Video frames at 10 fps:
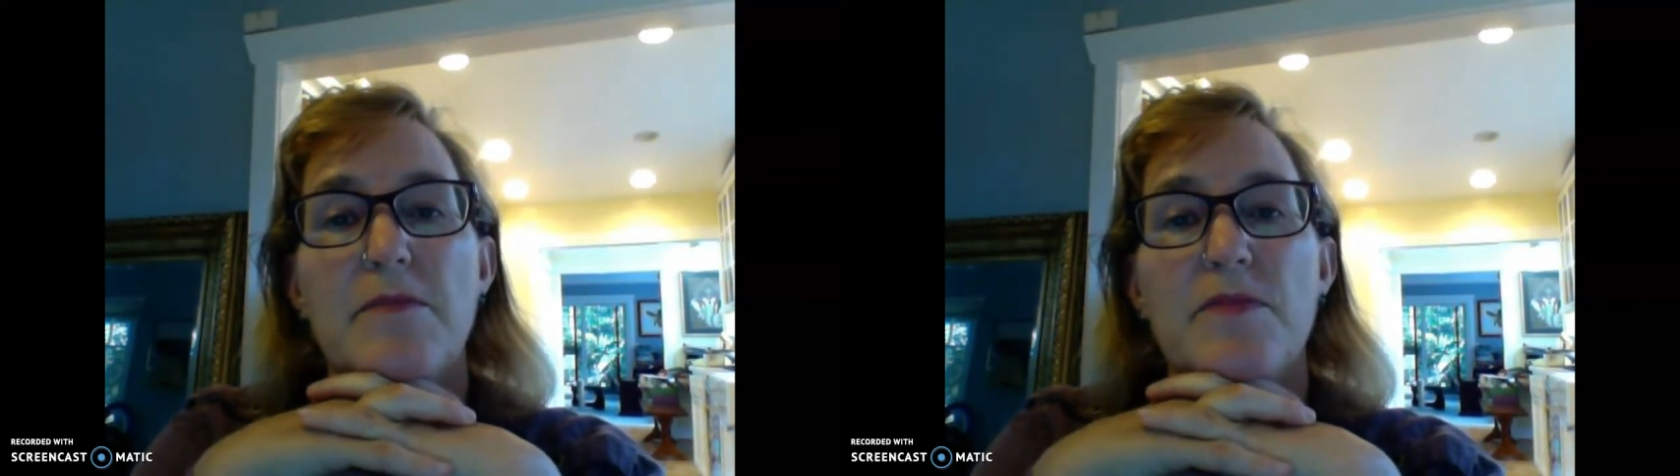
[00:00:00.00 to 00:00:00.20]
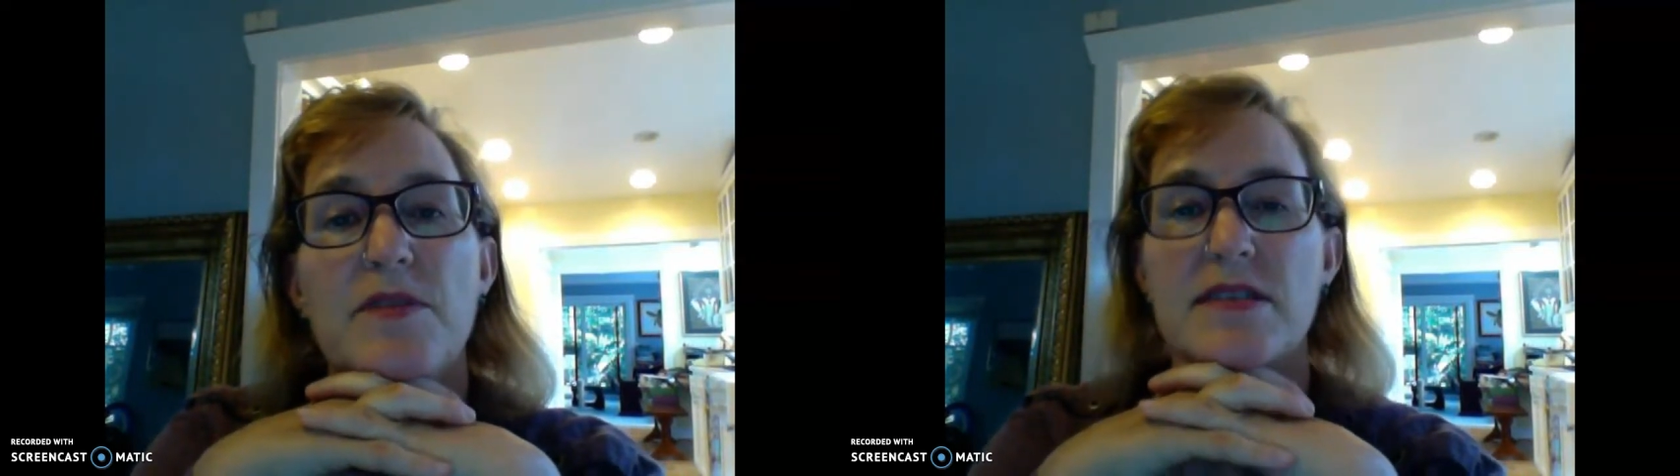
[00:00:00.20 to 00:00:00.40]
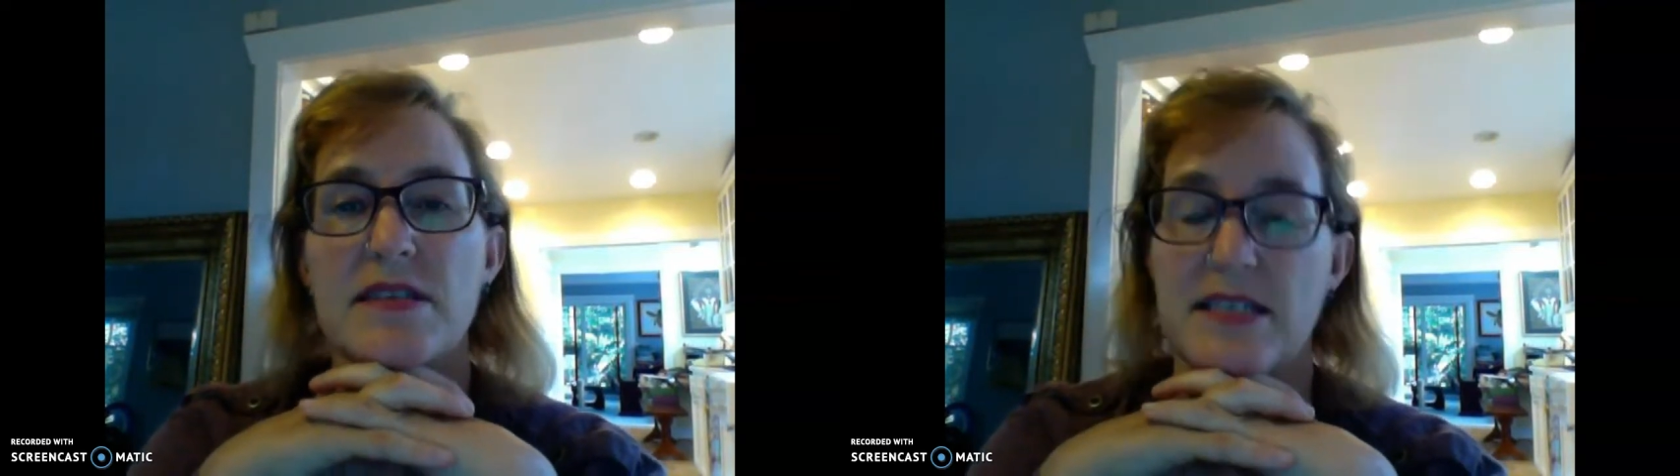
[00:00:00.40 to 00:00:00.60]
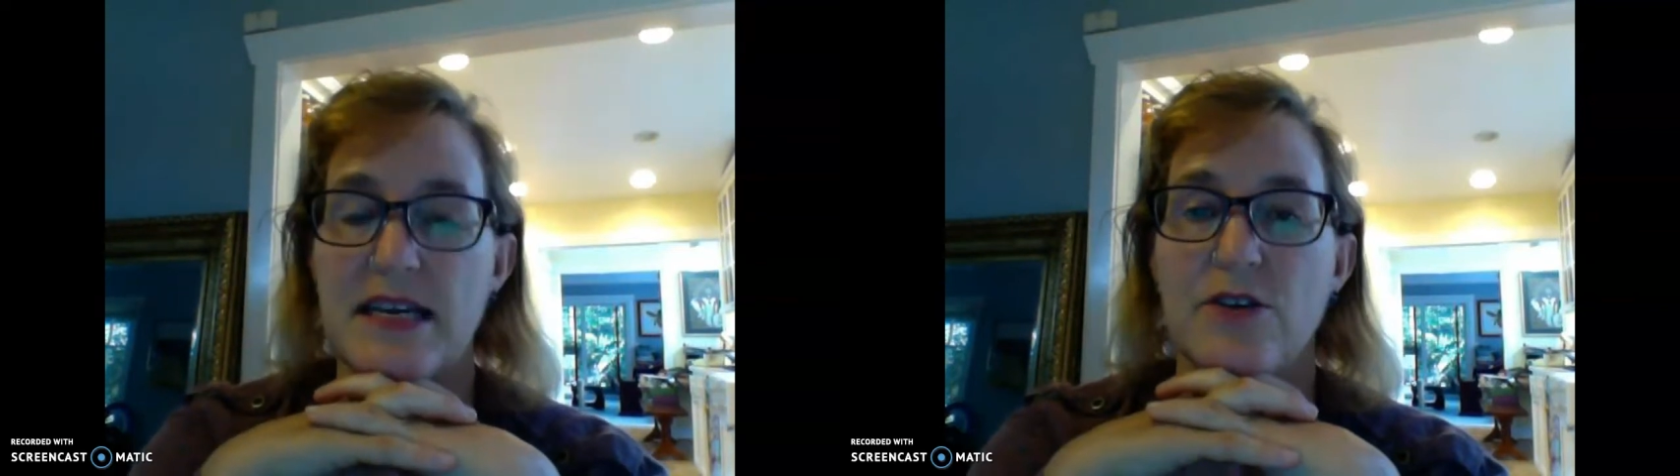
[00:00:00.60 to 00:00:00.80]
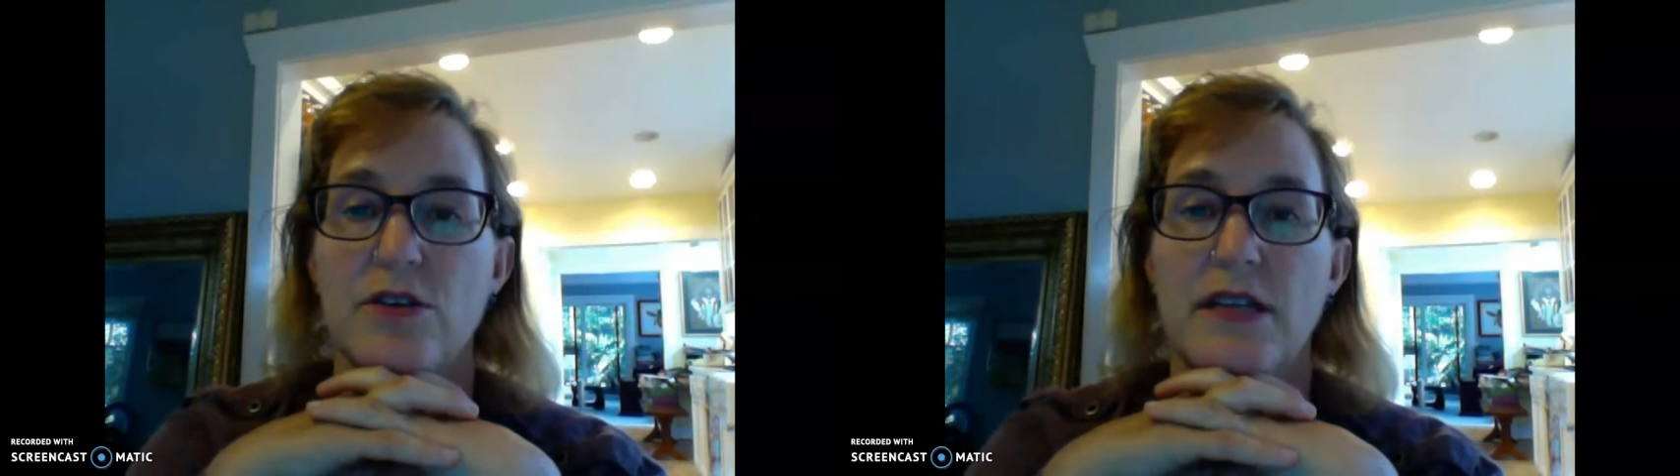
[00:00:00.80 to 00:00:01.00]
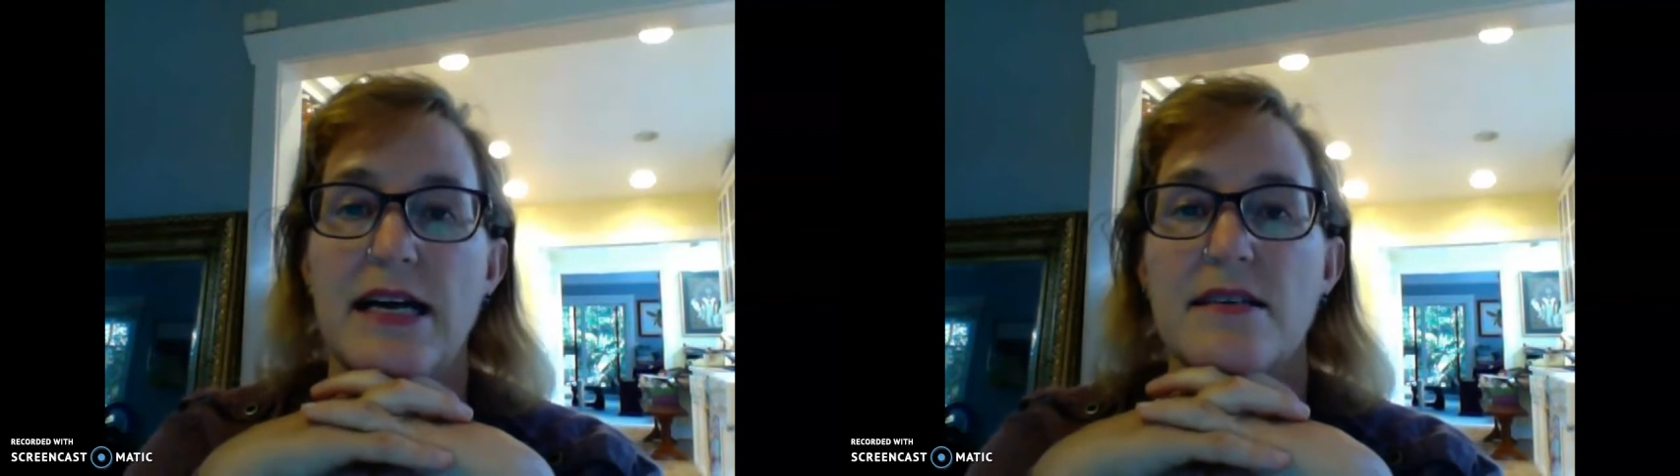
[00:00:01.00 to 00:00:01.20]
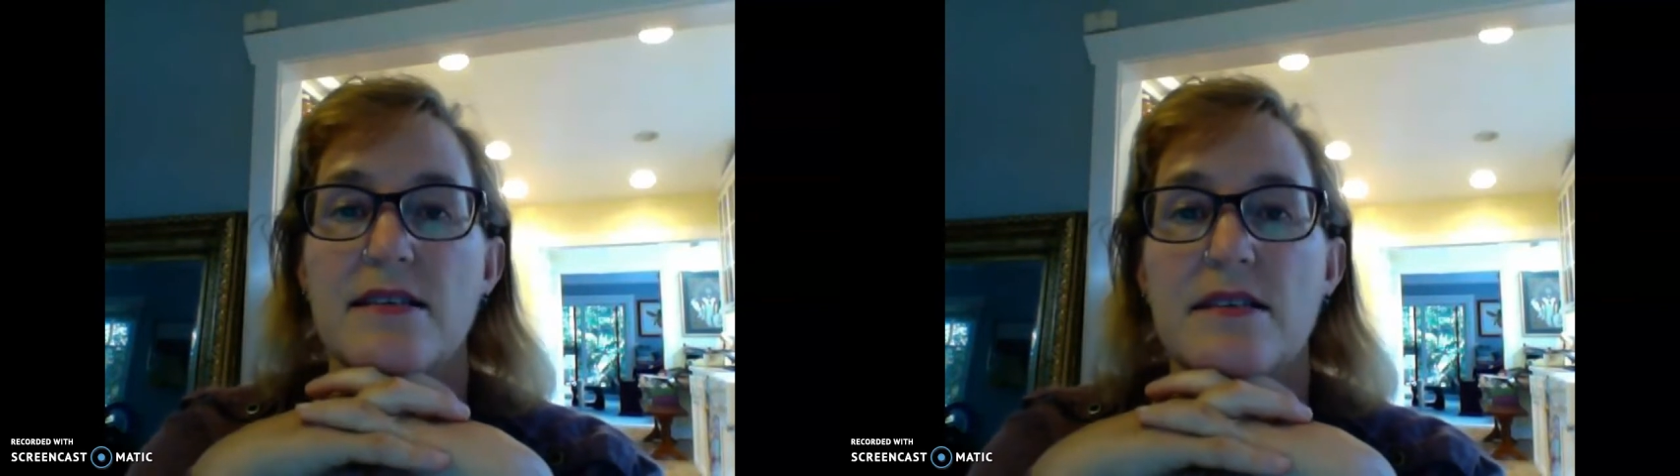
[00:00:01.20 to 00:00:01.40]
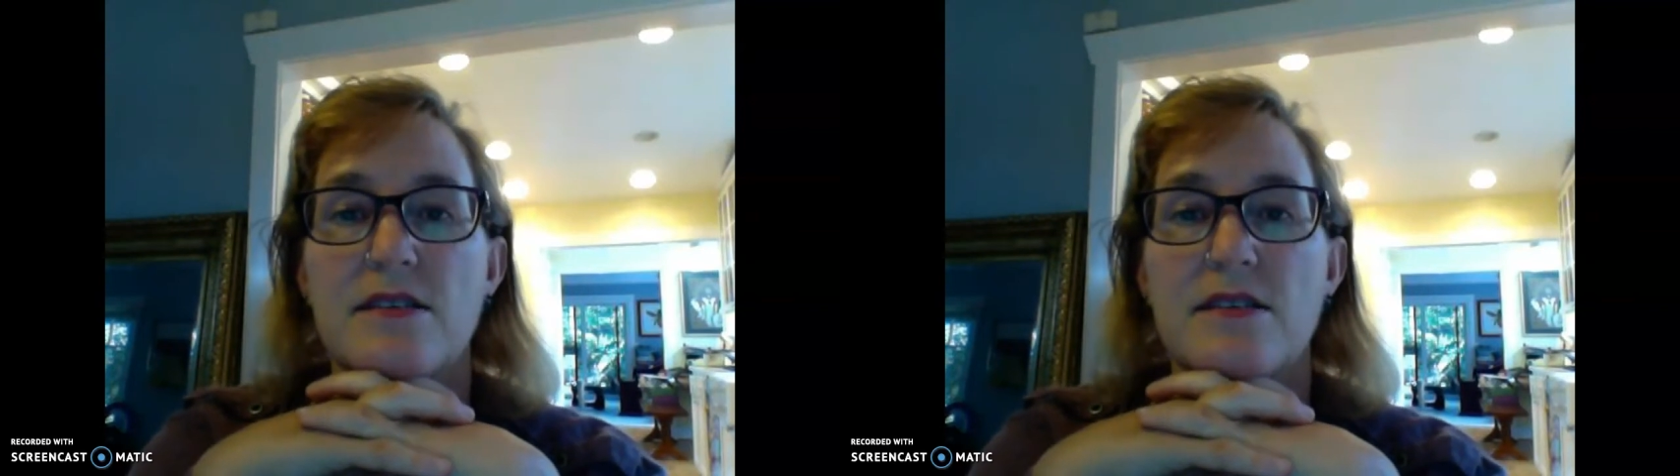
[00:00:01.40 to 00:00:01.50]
This is the standard class that's